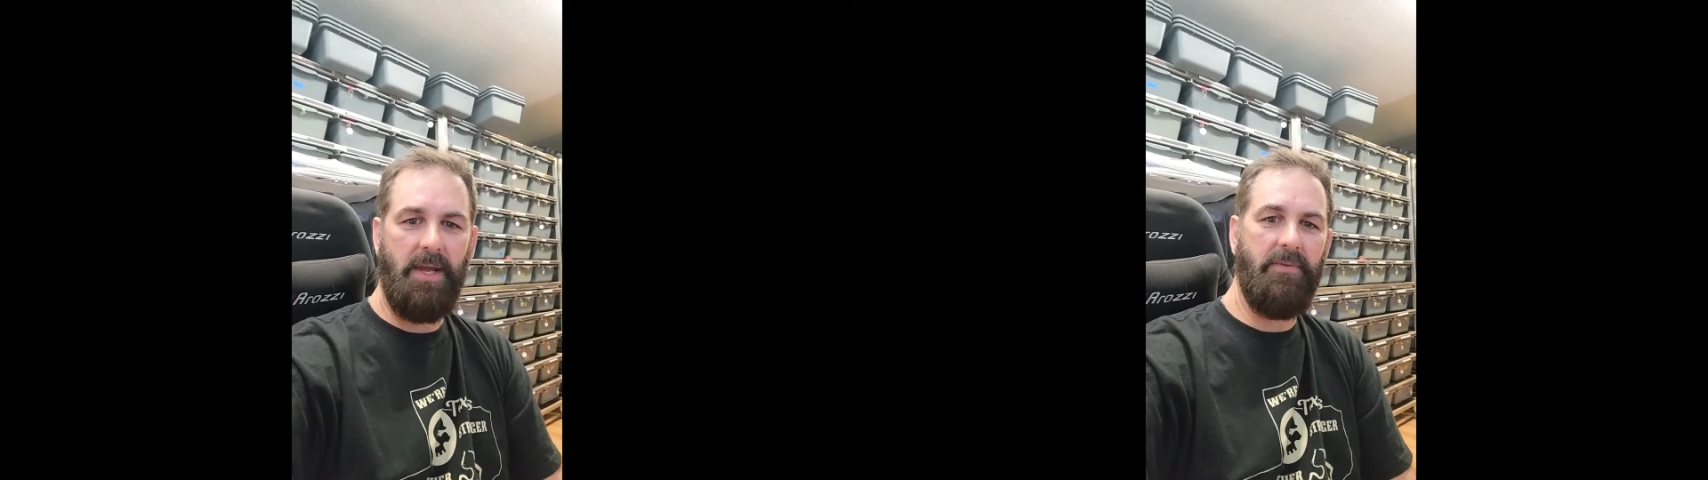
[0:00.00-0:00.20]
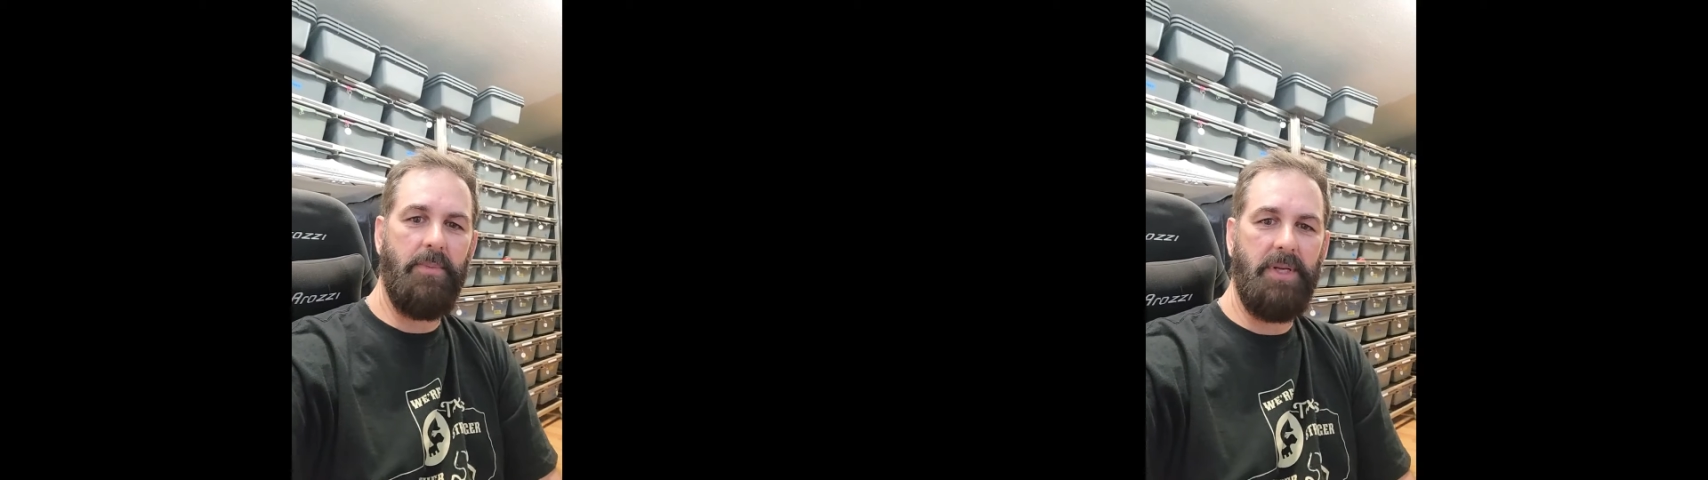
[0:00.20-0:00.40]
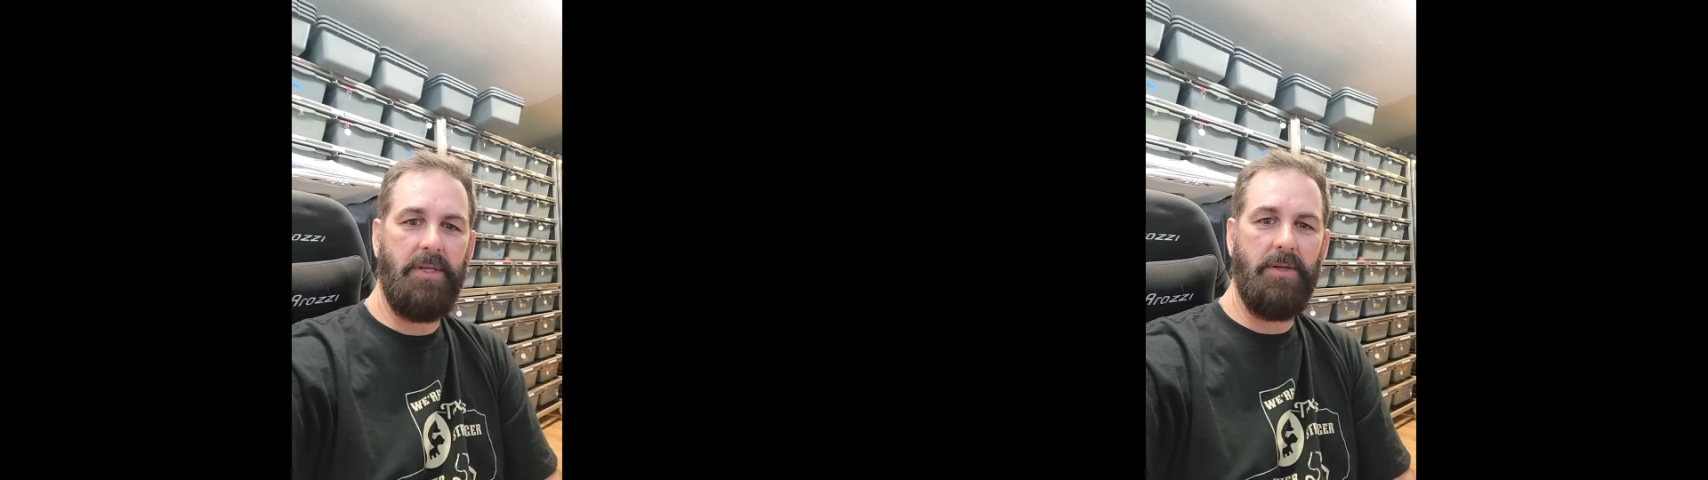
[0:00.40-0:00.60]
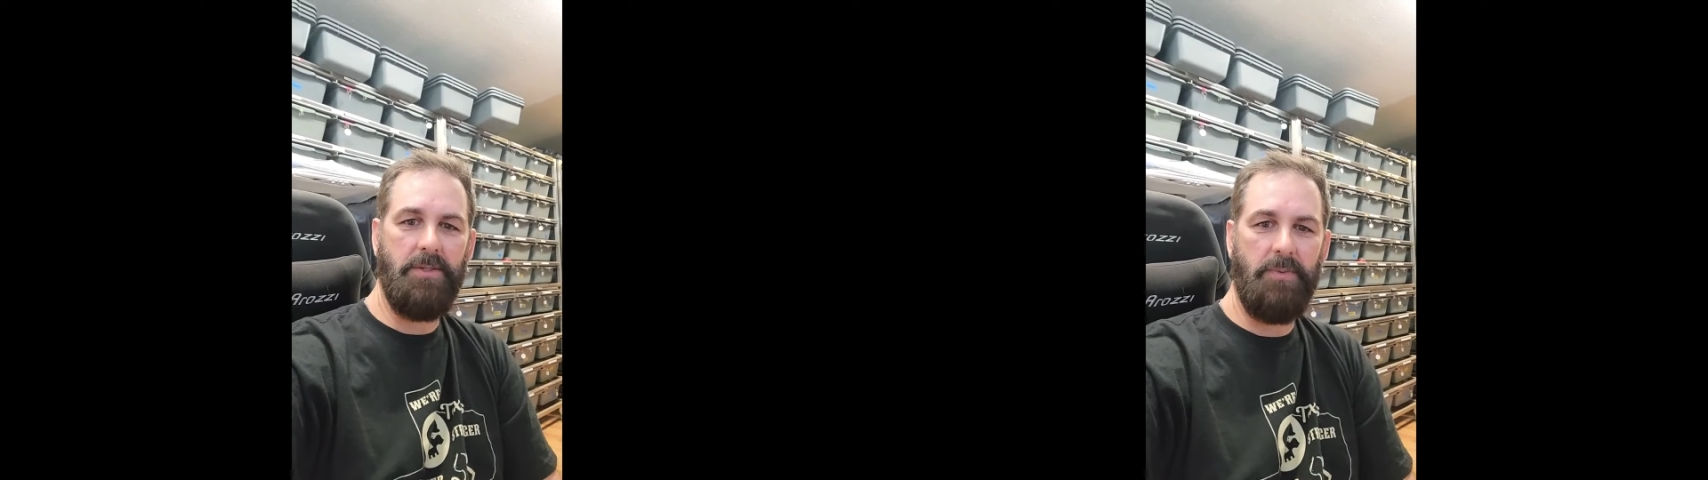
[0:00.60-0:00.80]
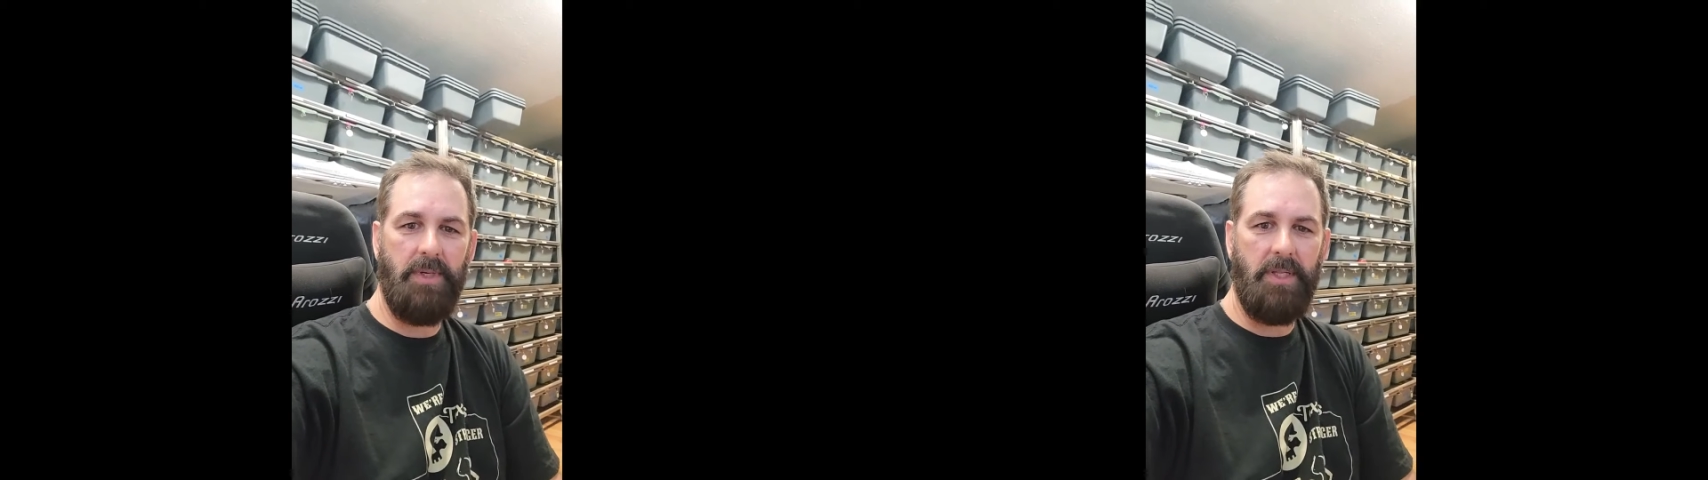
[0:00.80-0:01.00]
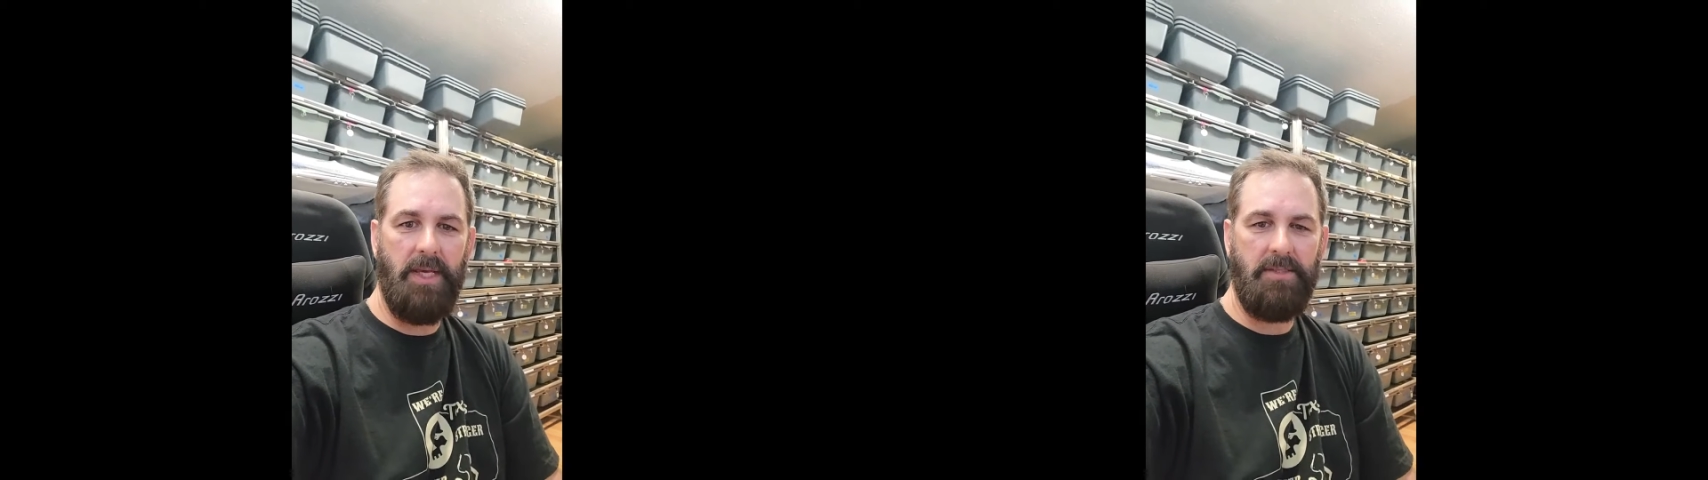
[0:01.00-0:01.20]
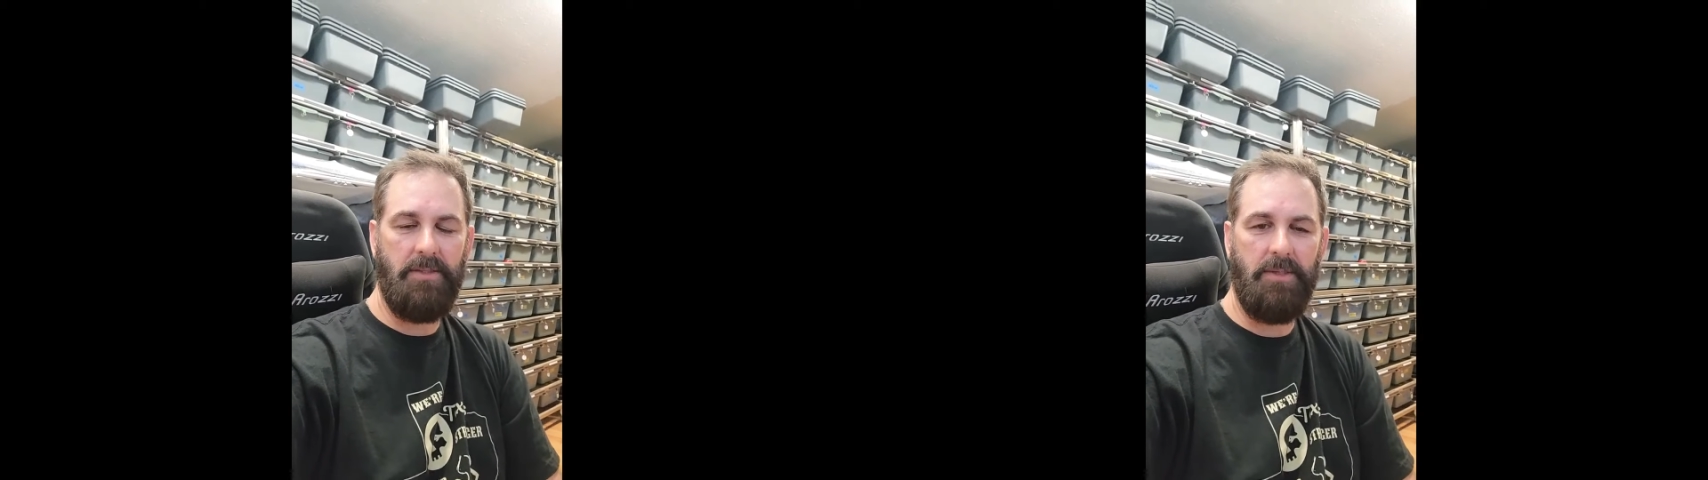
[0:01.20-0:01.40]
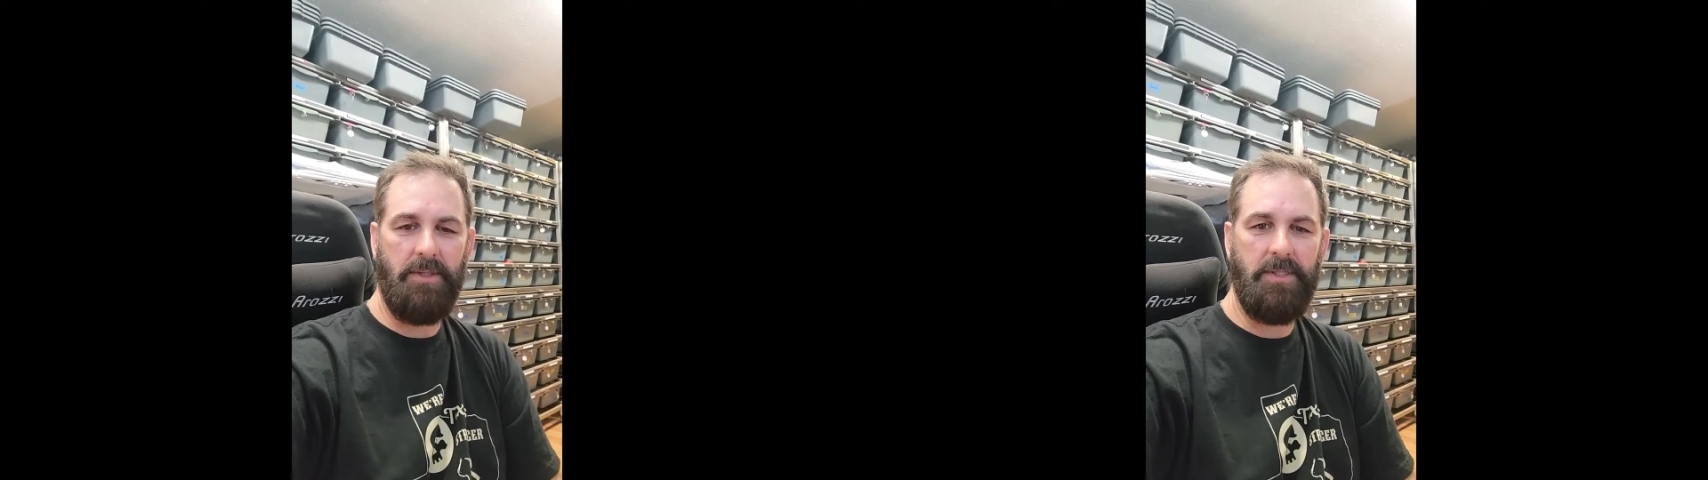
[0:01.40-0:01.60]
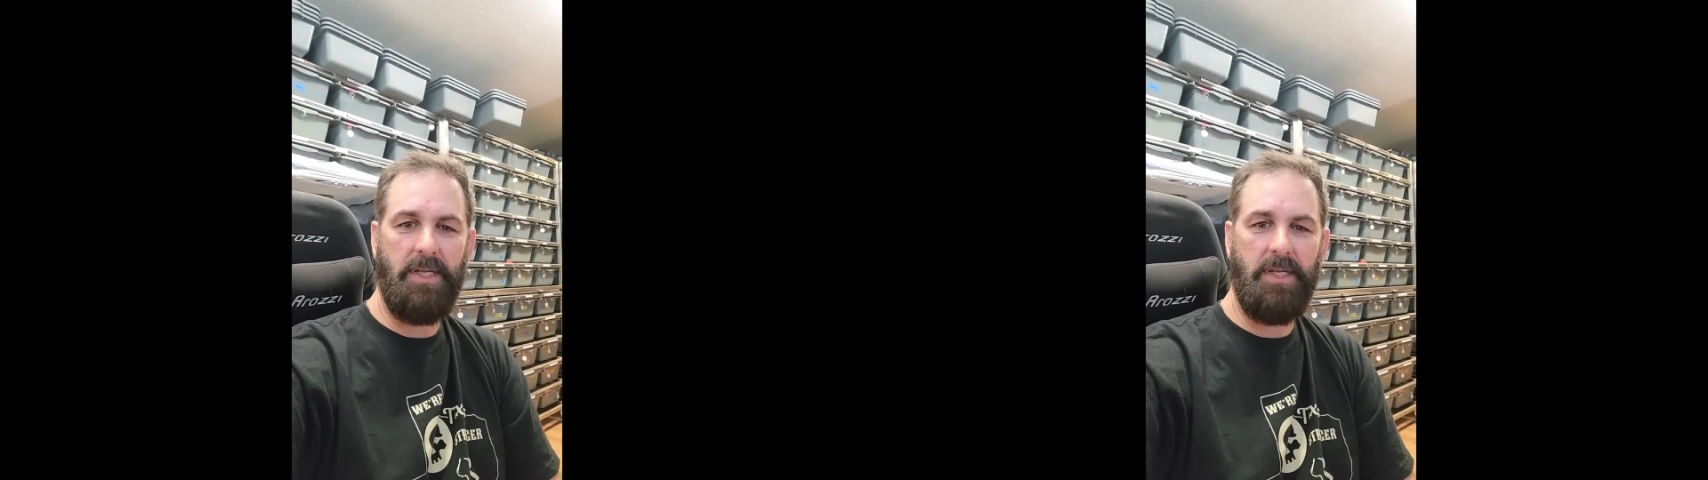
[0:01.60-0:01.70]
Everybody knows what a lesser looks